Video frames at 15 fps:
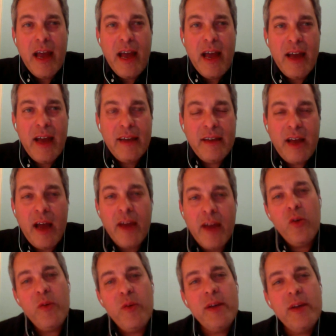And I
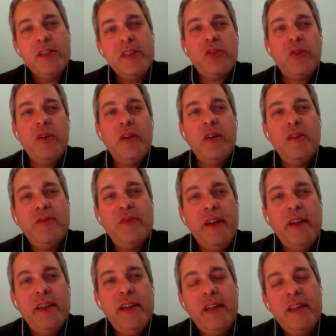always
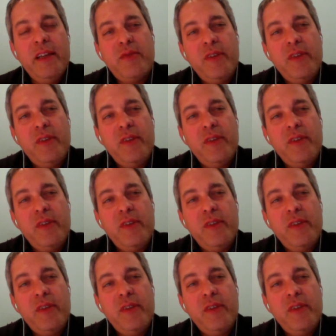it's